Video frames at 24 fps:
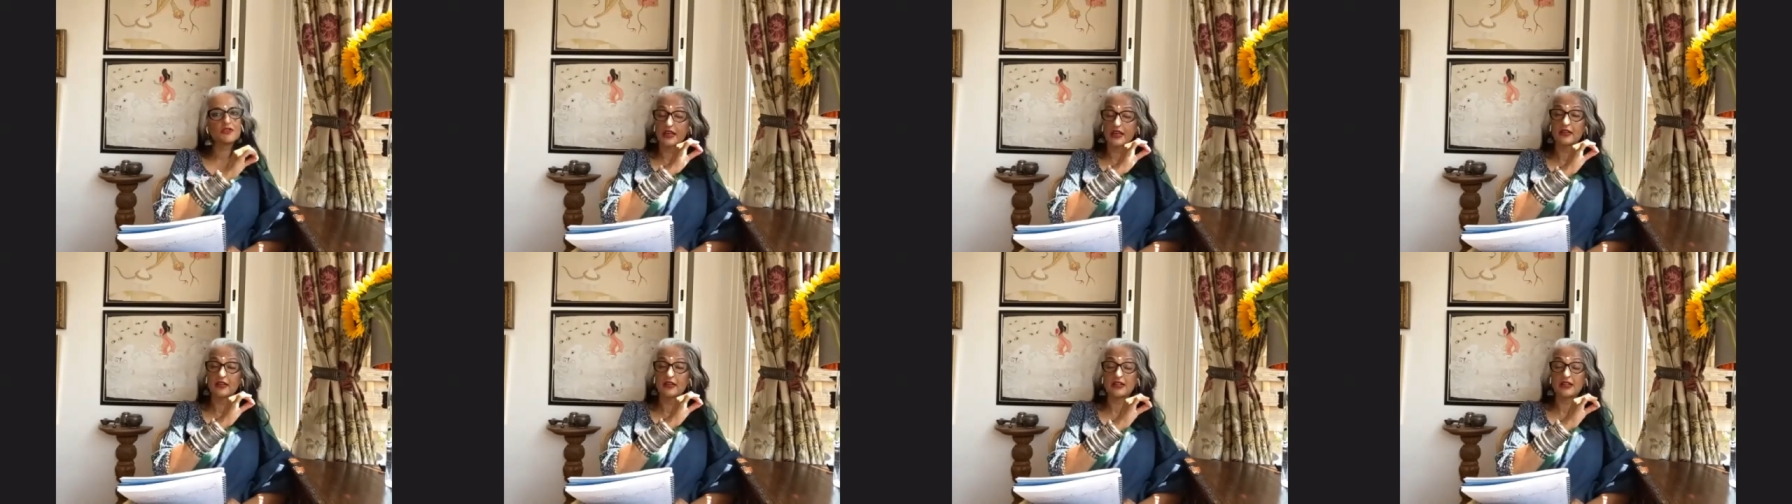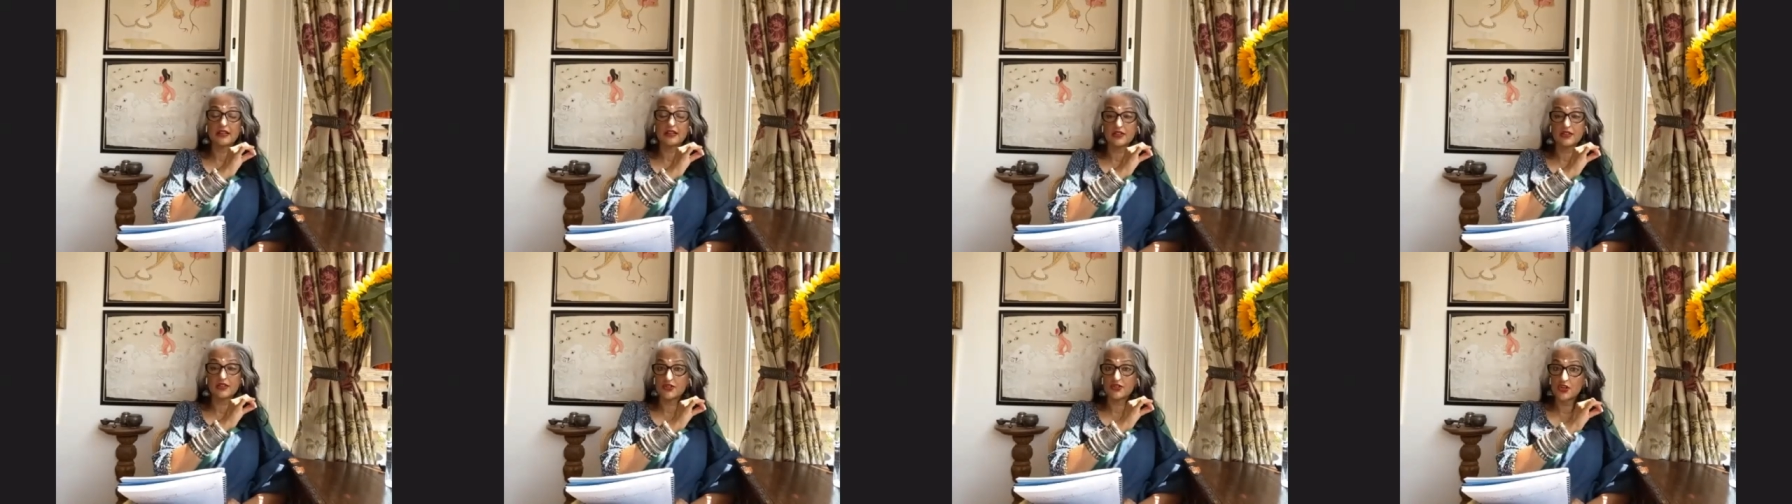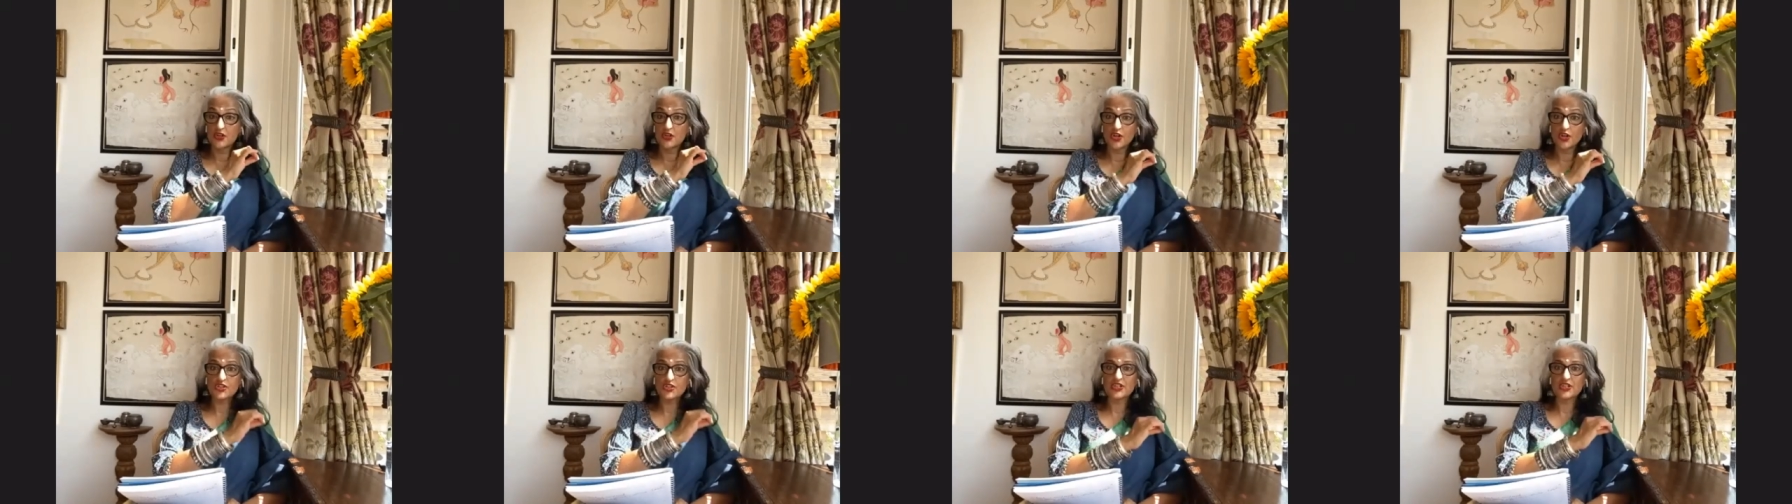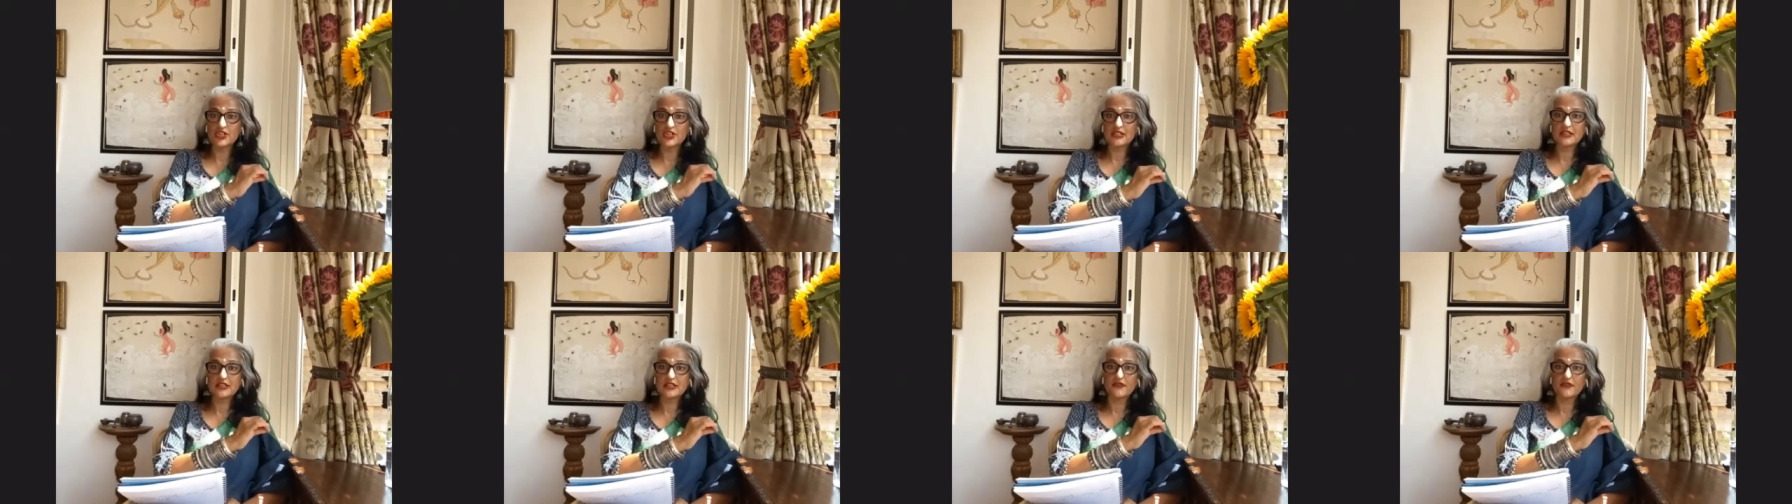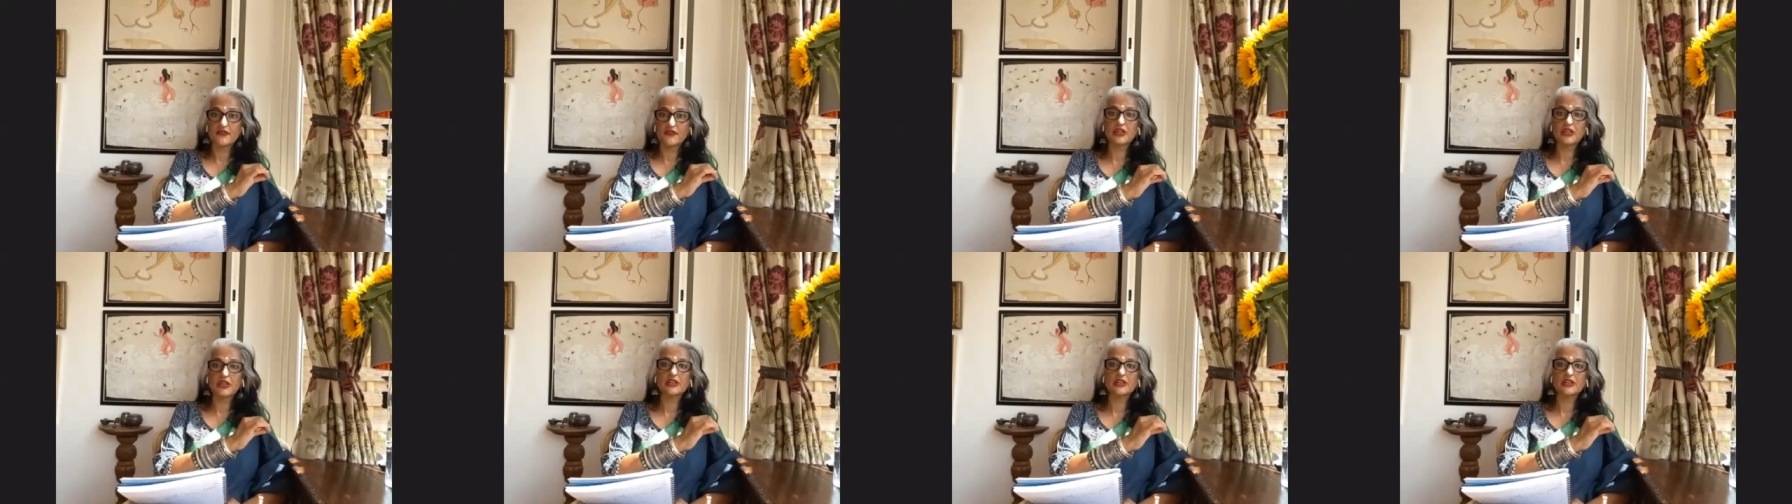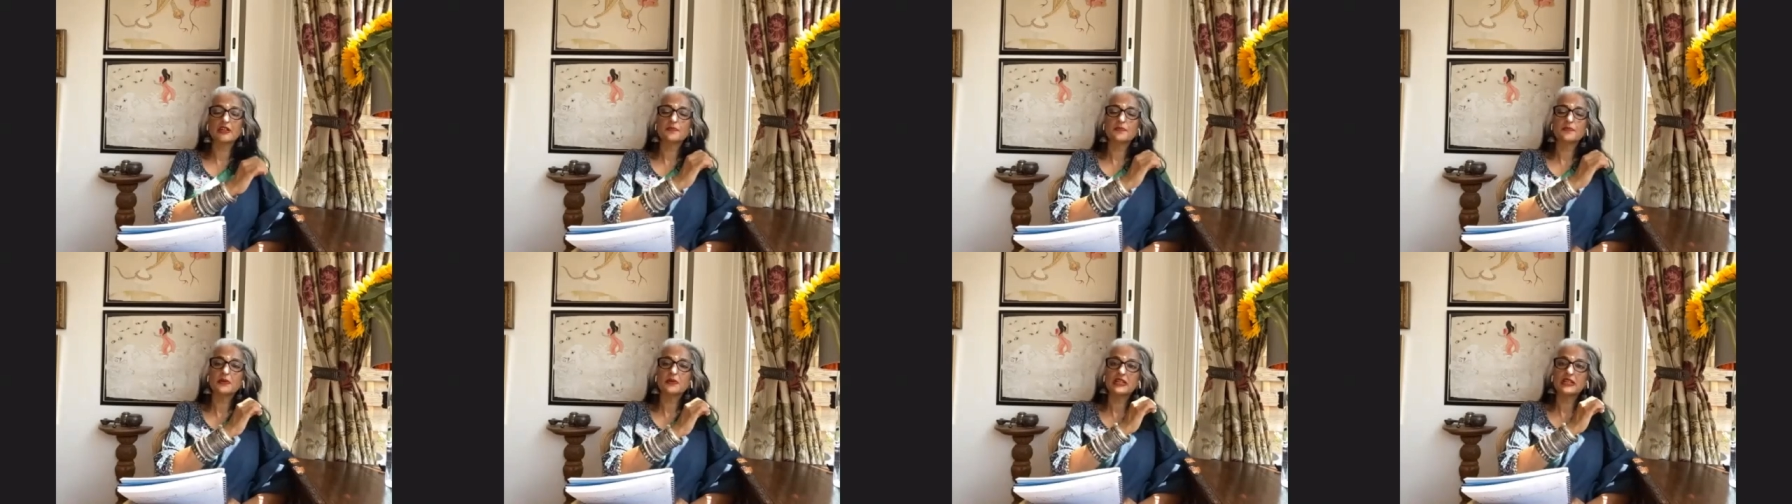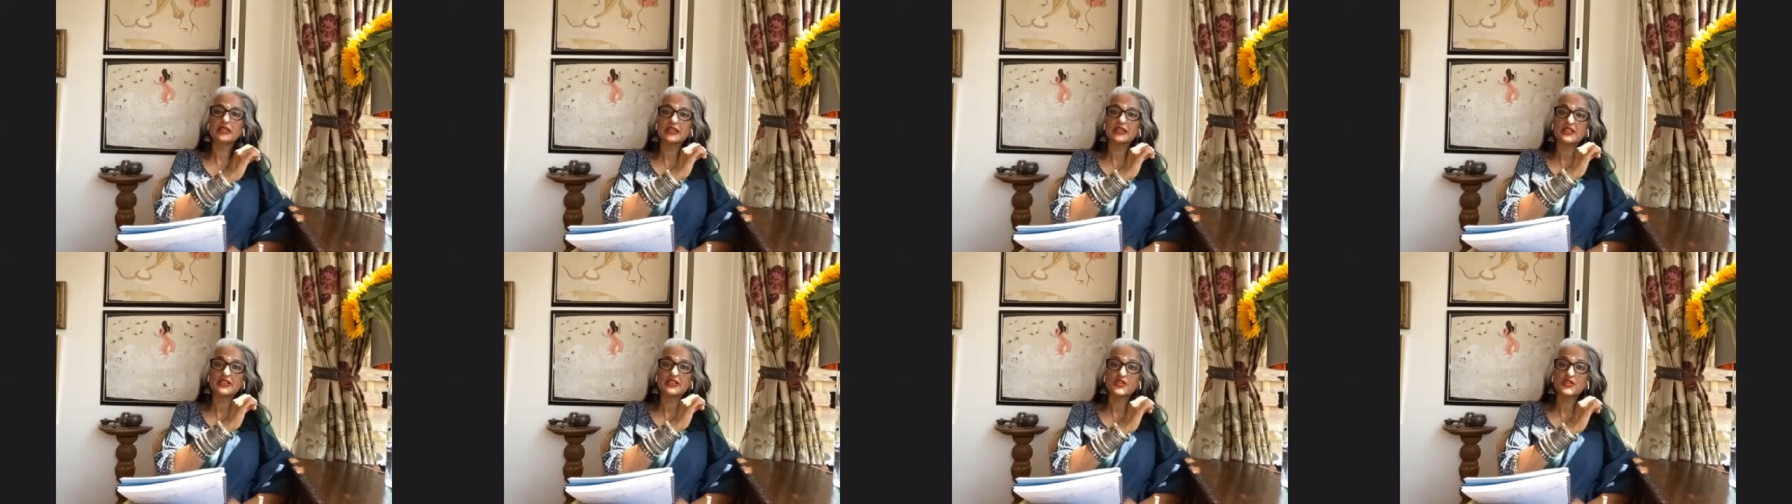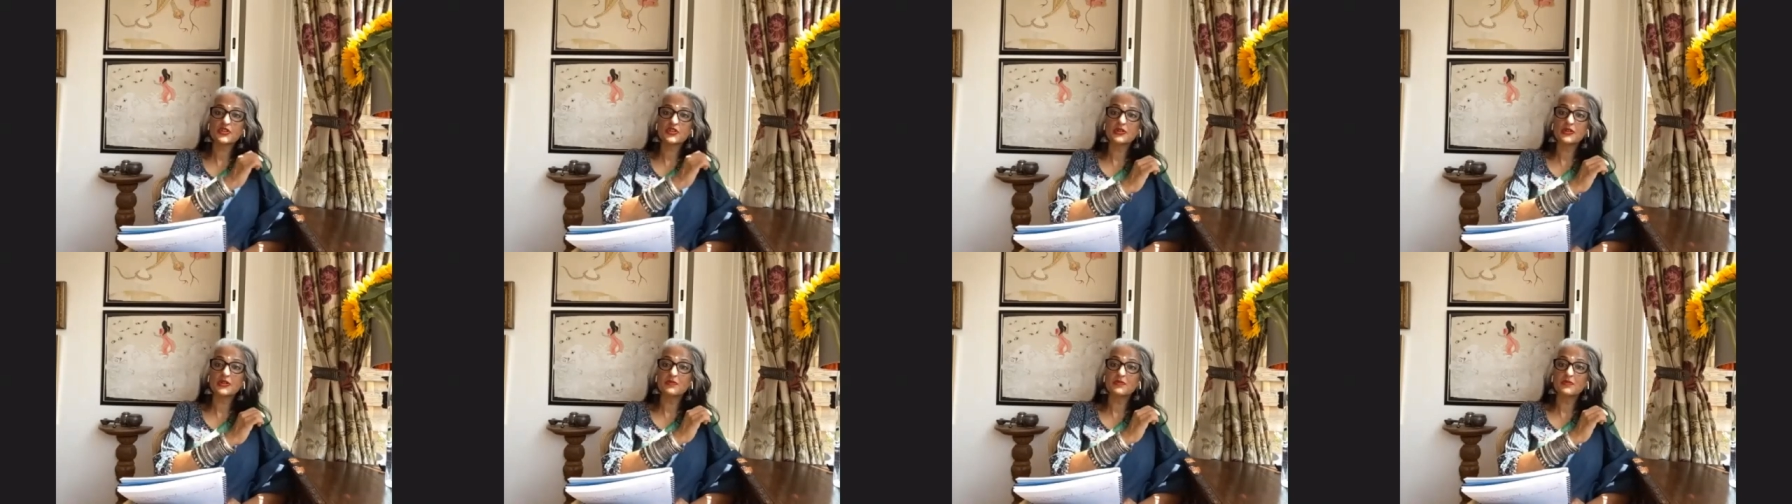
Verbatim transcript: not just difficult but extremely different